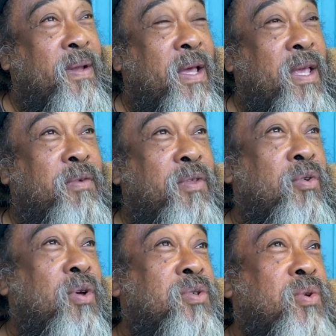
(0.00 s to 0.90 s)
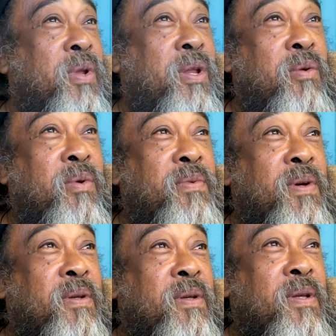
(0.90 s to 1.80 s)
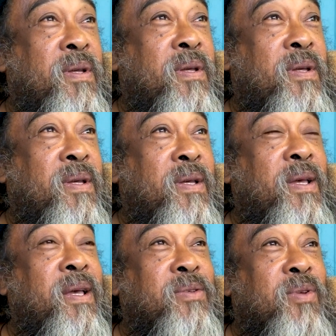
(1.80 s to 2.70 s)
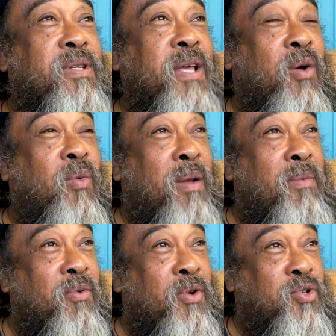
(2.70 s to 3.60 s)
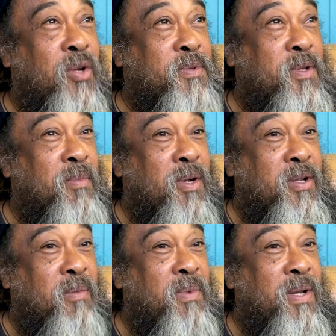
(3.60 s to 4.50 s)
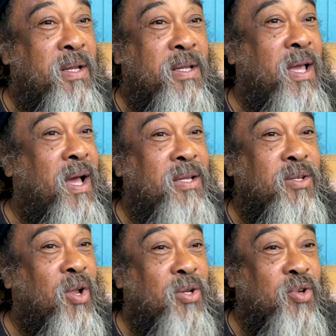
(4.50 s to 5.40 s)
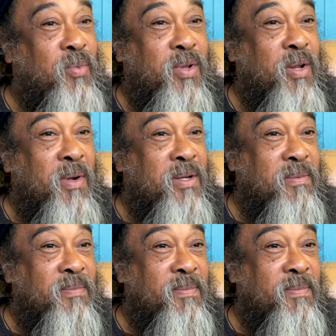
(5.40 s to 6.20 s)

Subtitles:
Like if you throw a stone in the river, it's going to take a while before it drops to the bottom, but it can't not drop to the bottom.